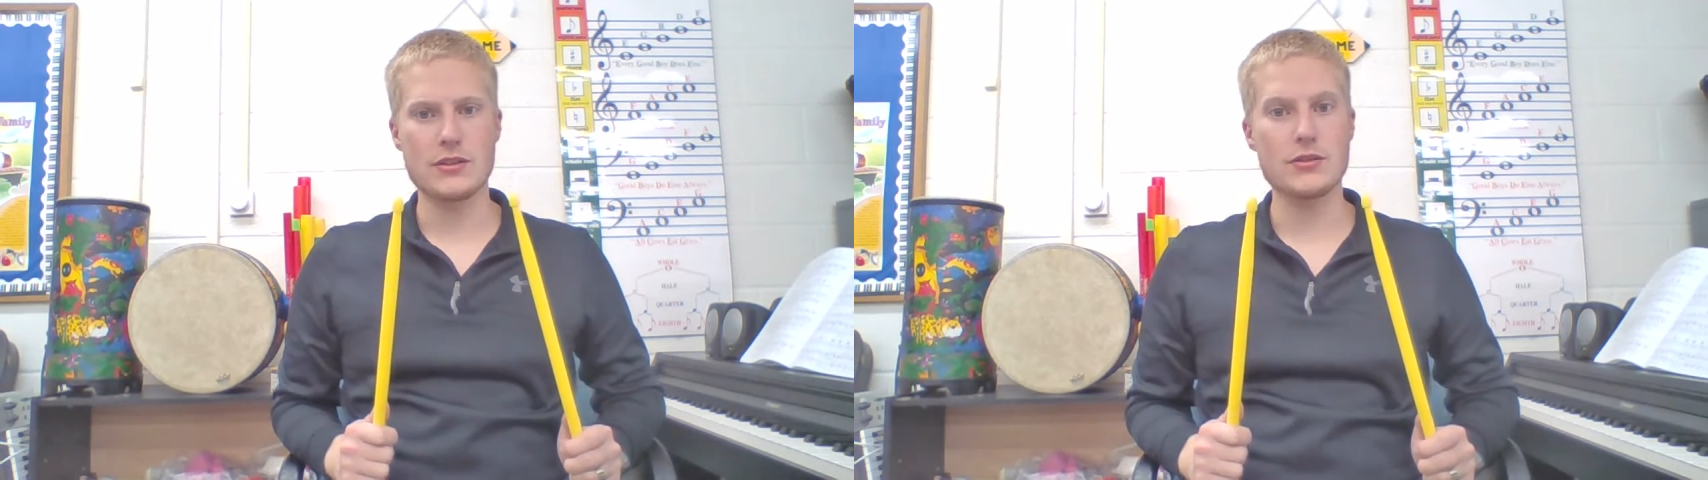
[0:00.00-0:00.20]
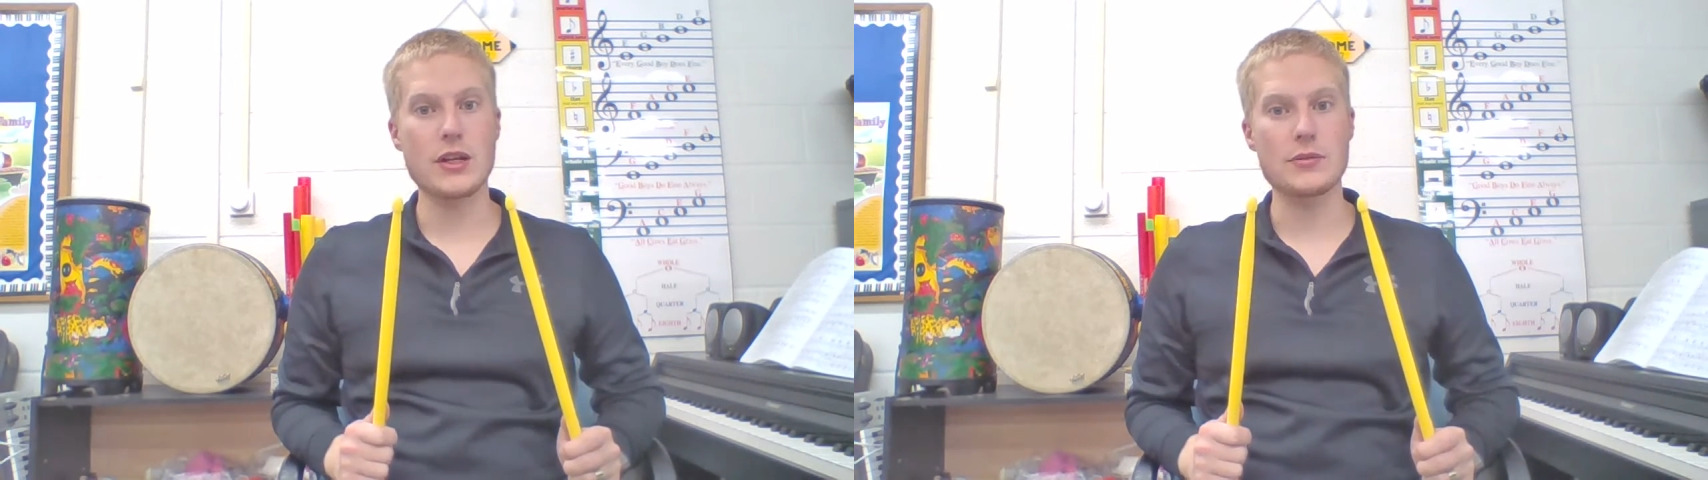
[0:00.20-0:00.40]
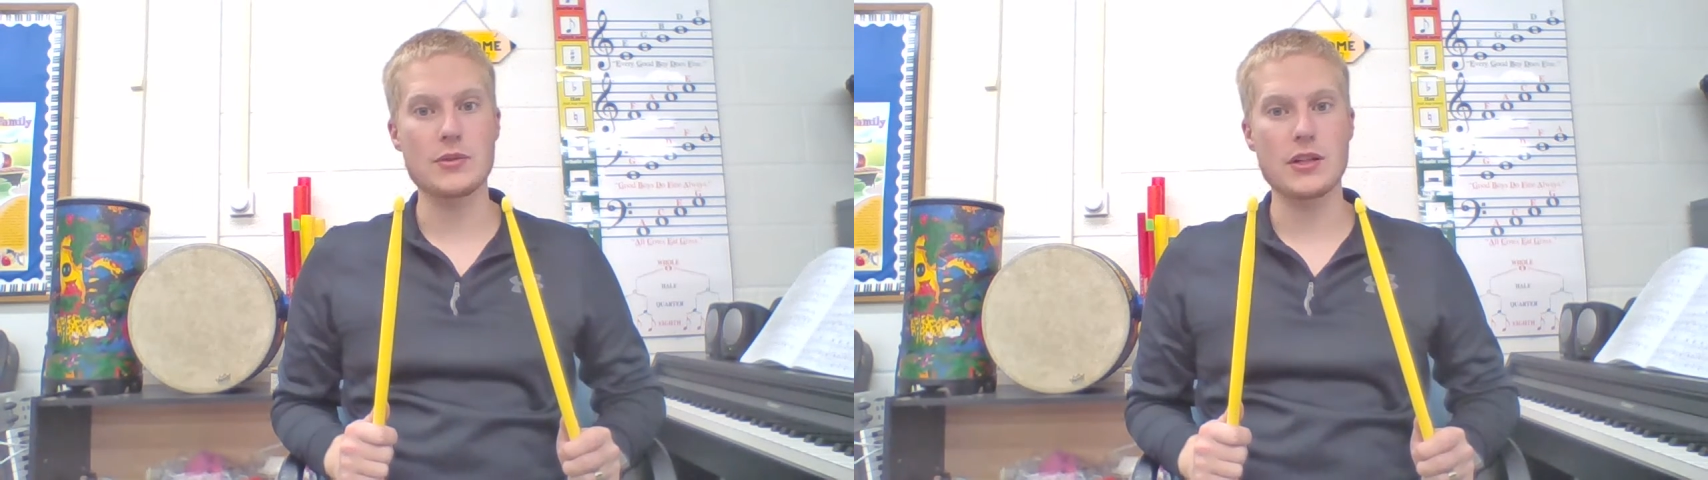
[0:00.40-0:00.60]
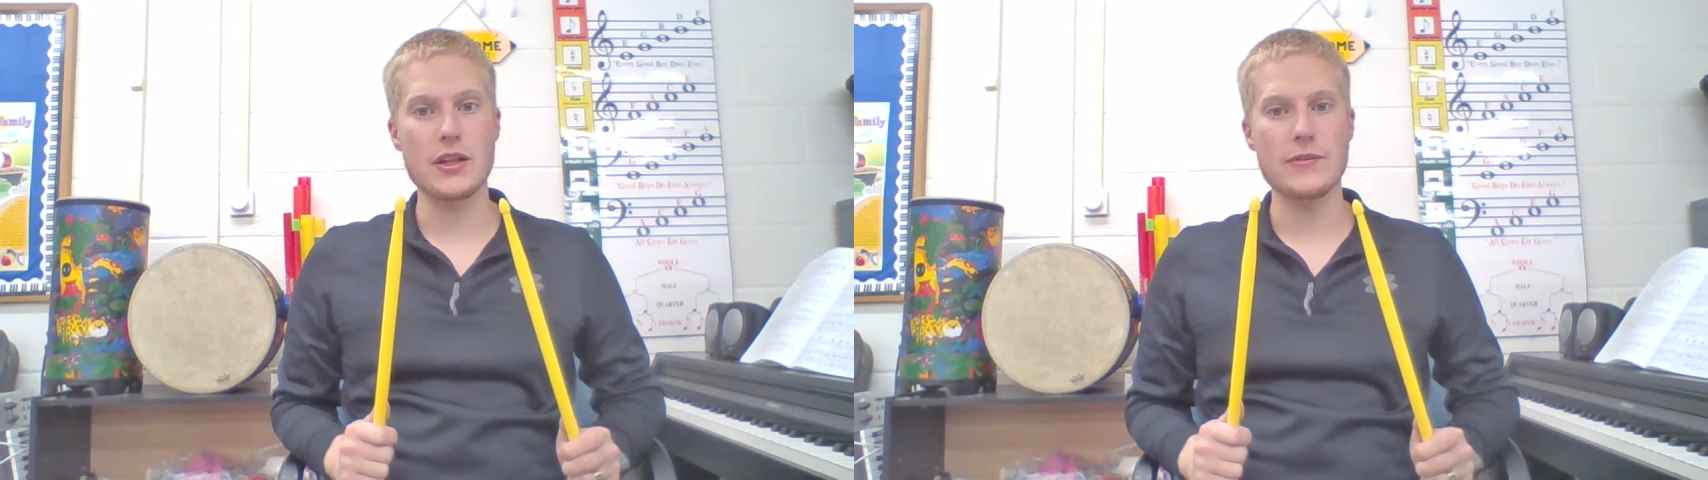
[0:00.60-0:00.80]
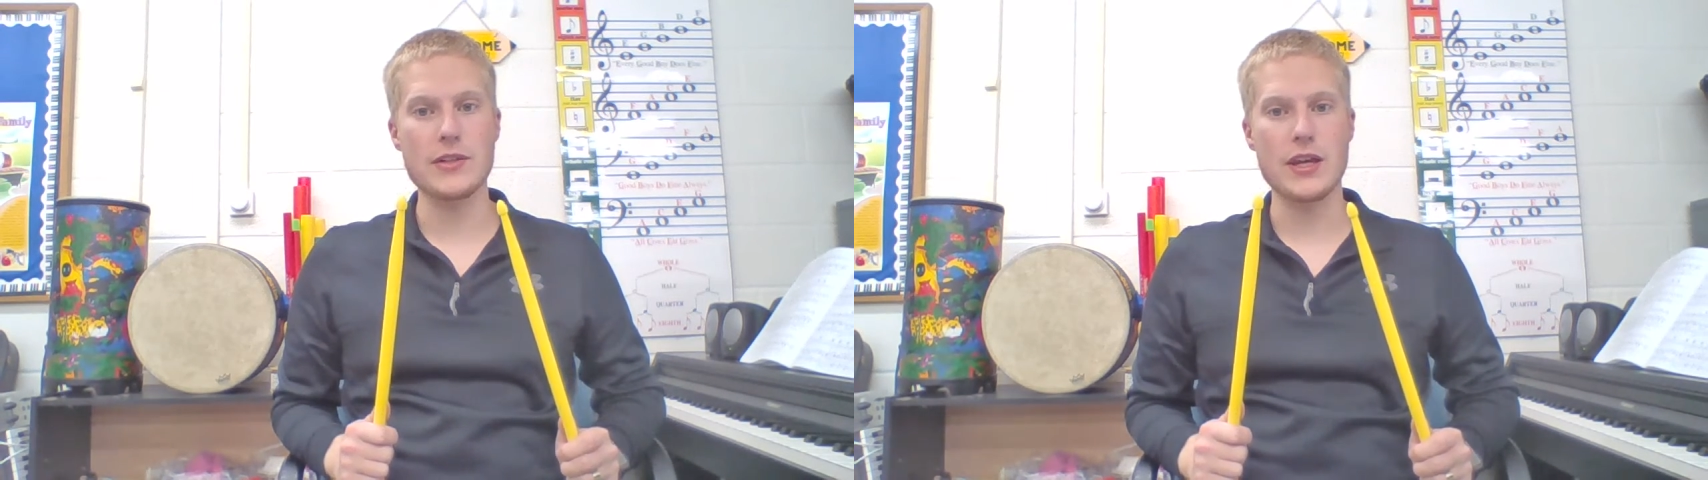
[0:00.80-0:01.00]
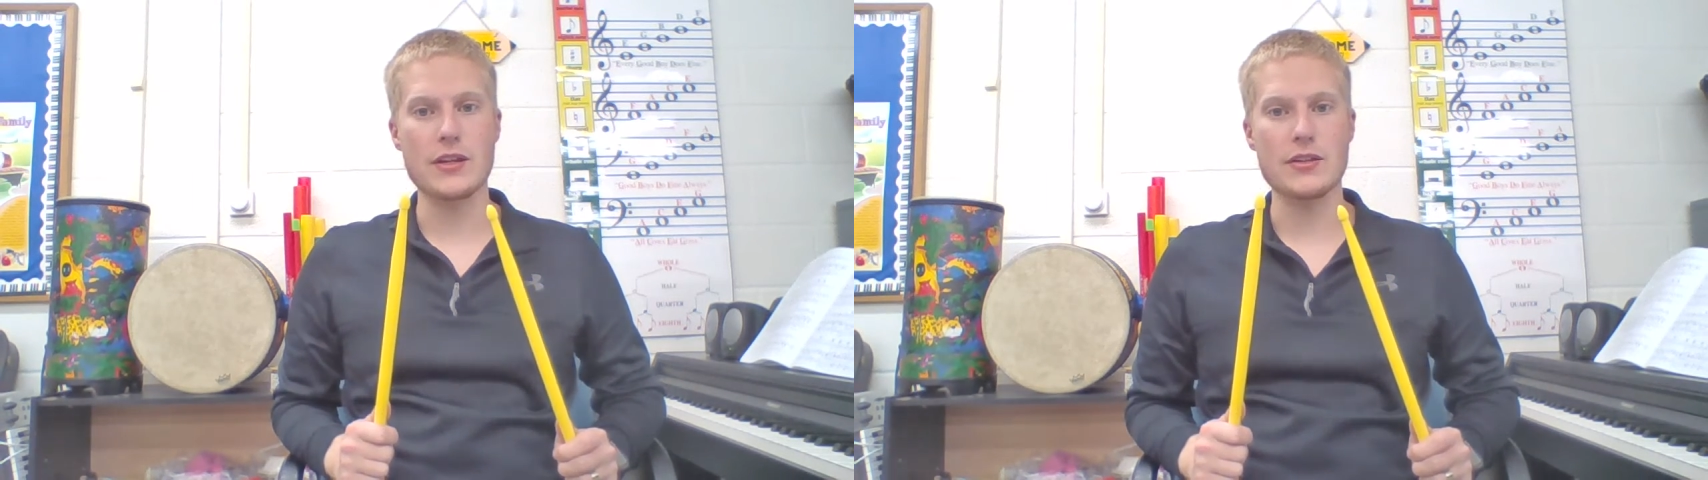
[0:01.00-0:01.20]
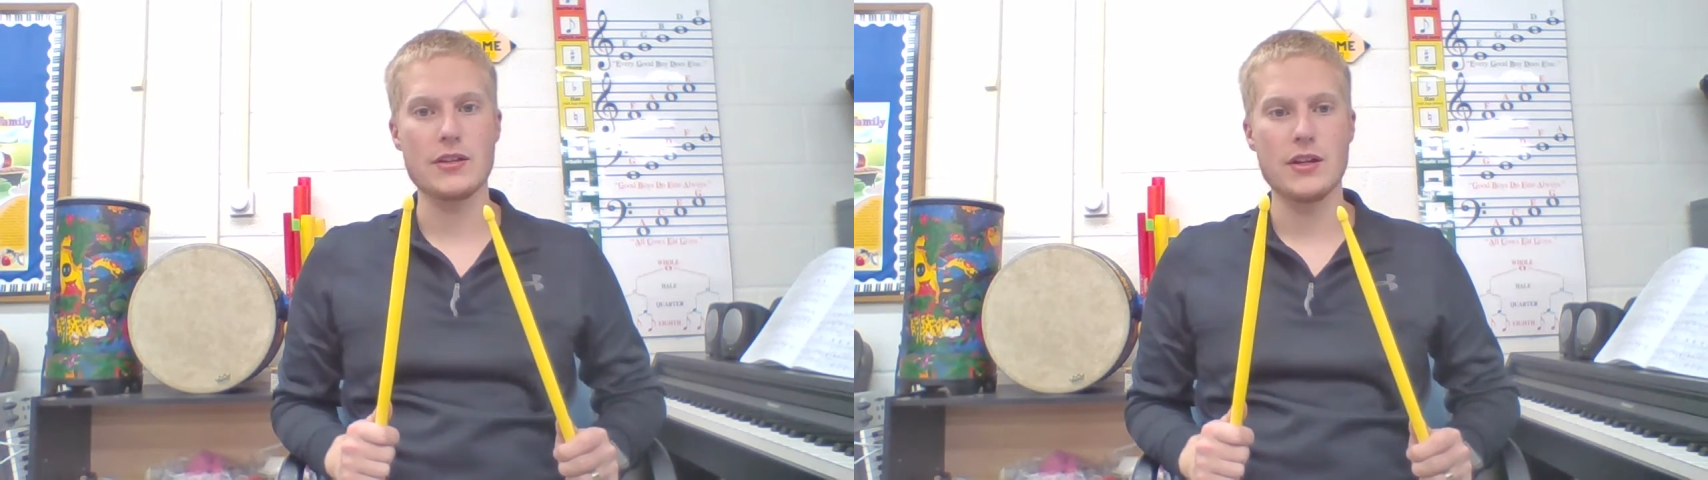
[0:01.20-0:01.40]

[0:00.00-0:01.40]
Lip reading: 2 times with our left hand.